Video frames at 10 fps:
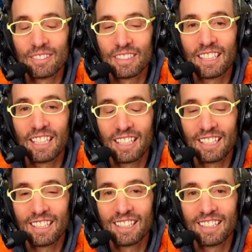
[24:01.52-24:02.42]

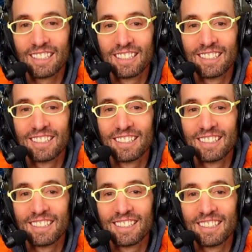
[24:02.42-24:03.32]

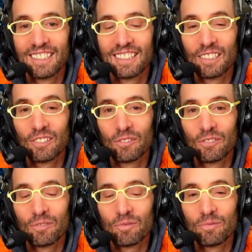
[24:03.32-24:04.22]

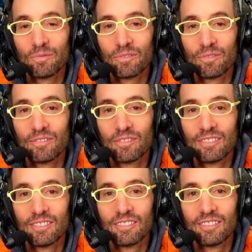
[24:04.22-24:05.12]

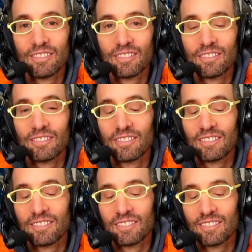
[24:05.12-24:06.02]
This person isn't speaking.